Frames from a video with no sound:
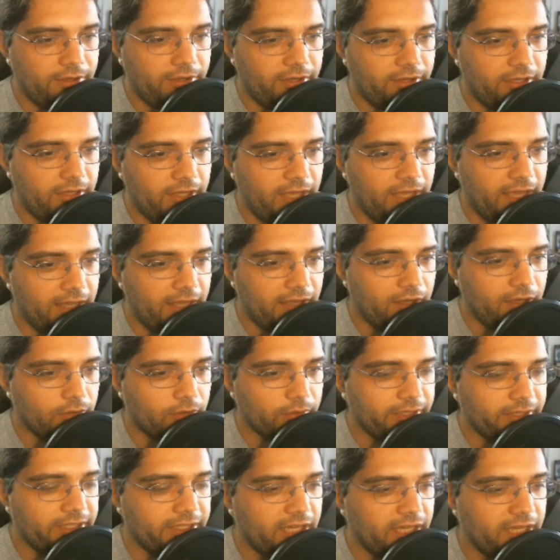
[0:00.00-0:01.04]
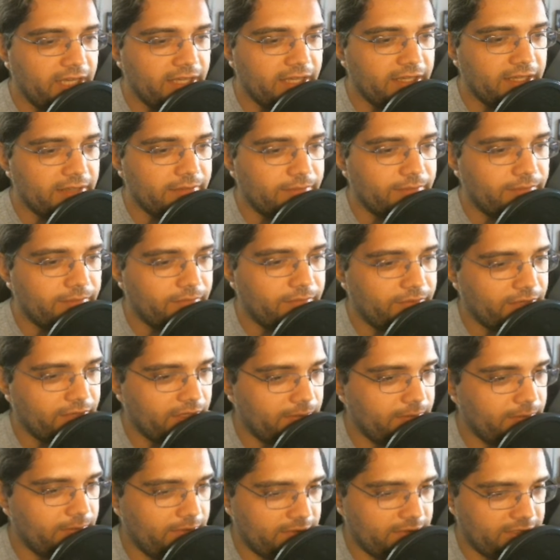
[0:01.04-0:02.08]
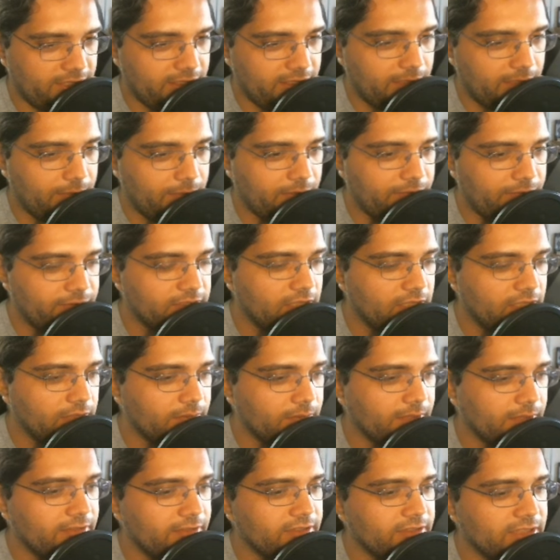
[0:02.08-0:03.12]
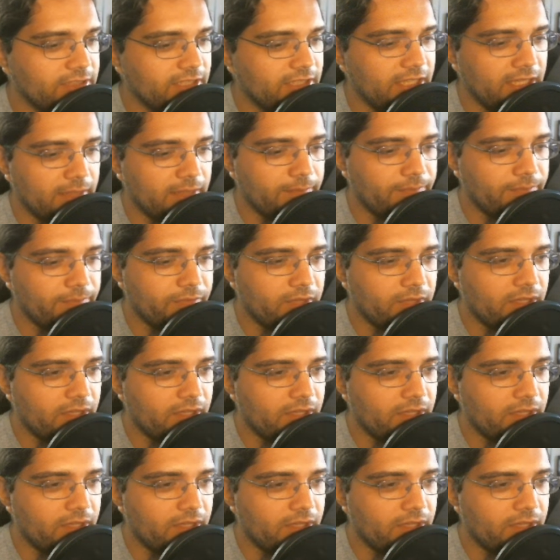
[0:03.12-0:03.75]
Ganga Redai, I believe that's how you pronounce the name.